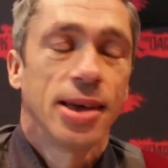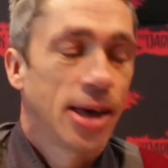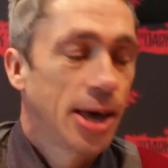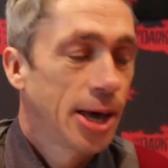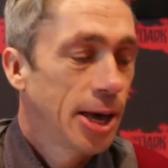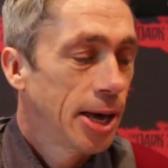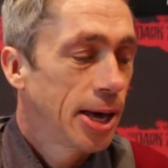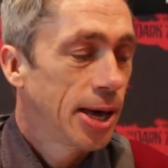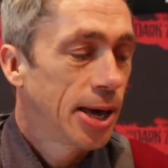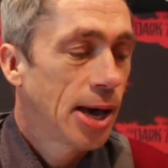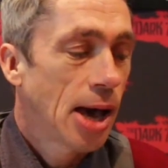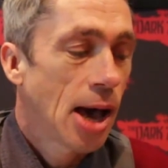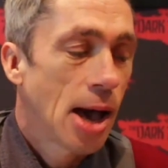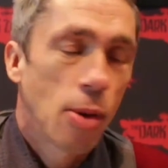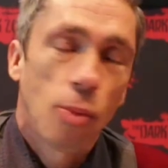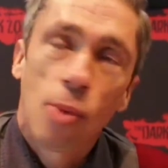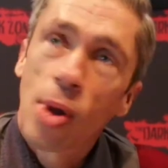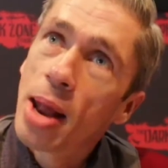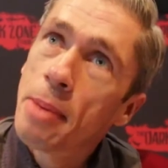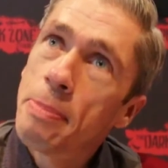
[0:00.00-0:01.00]

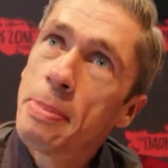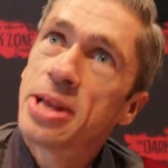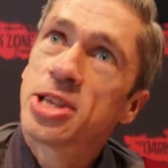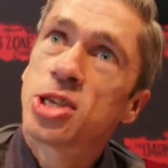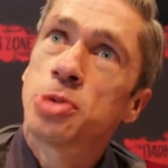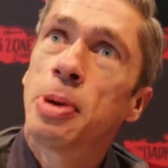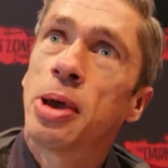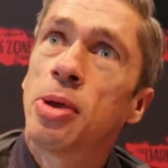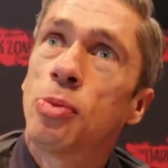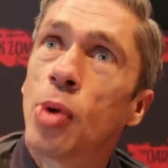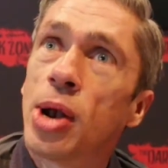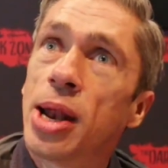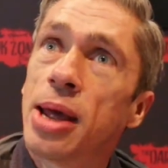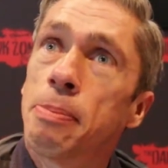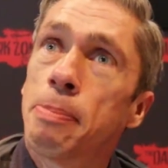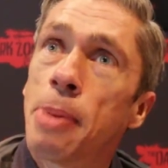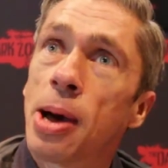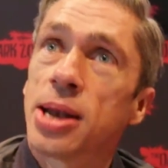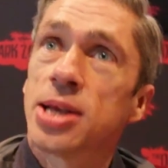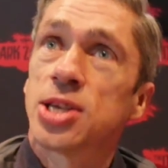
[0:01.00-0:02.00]
Well, I'm meant to be in
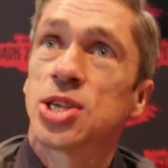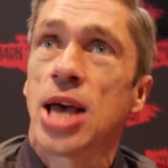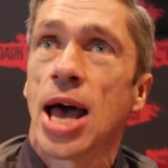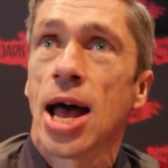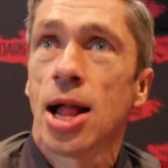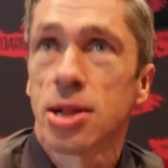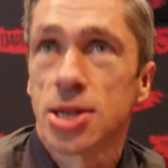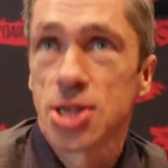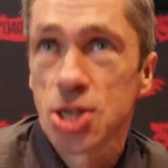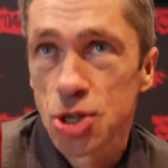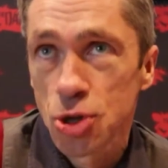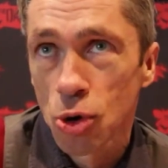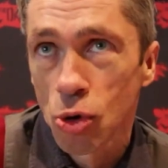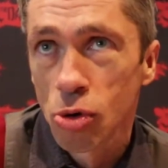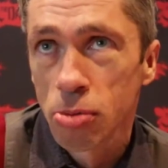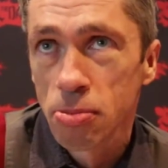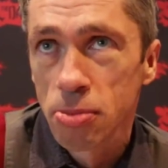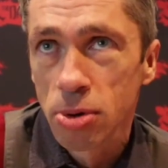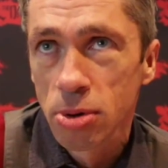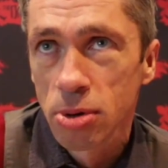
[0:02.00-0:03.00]
William Butler's
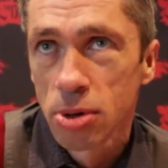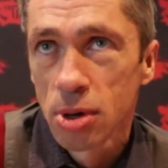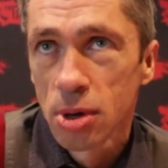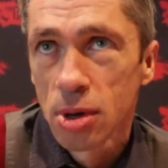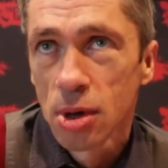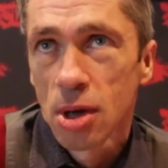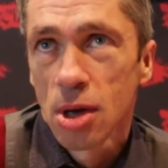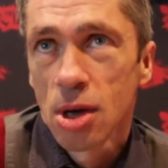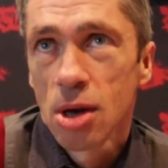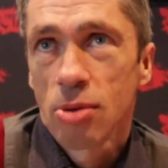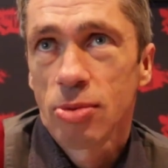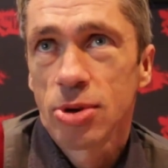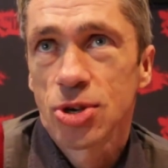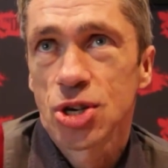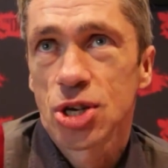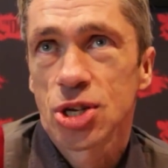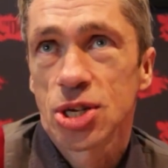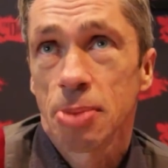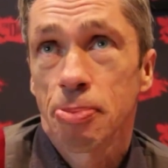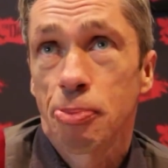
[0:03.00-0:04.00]
Hellstorm,
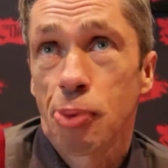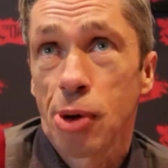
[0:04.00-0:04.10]
which is in